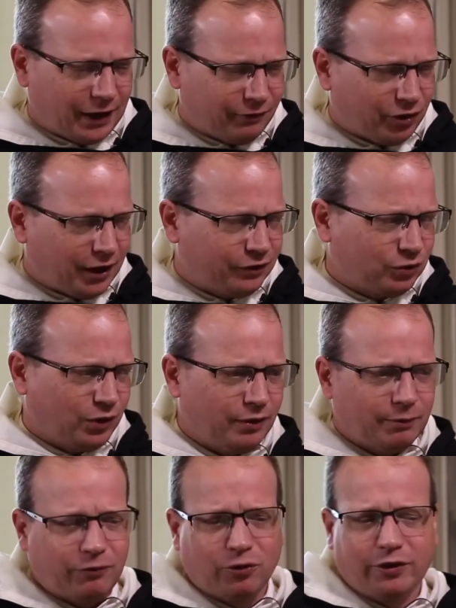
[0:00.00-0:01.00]
gave rise to it,
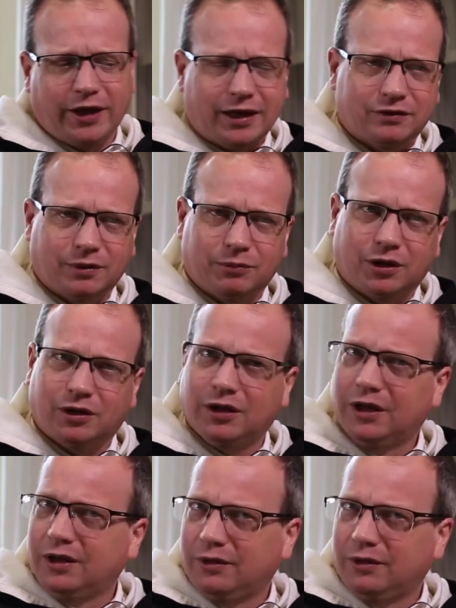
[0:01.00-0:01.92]
and before that something,